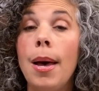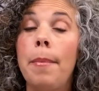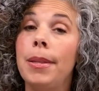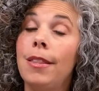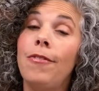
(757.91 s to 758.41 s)

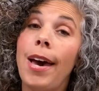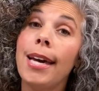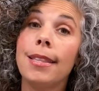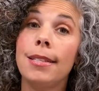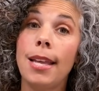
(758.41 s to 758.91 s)
but the
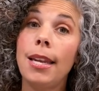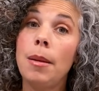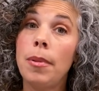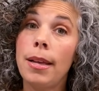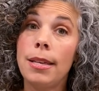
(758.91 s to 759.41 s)
fact that Teddy
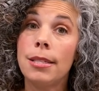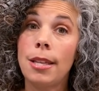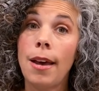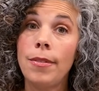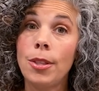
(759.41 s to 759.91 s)
Blake is
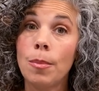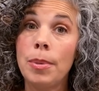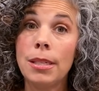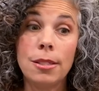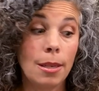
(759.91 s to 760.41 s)
having their
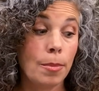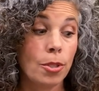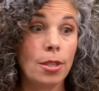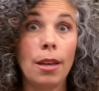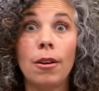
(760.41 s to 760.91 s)
big summer
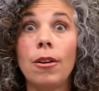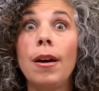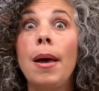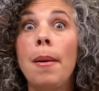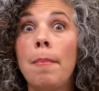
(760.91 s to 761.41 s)
sale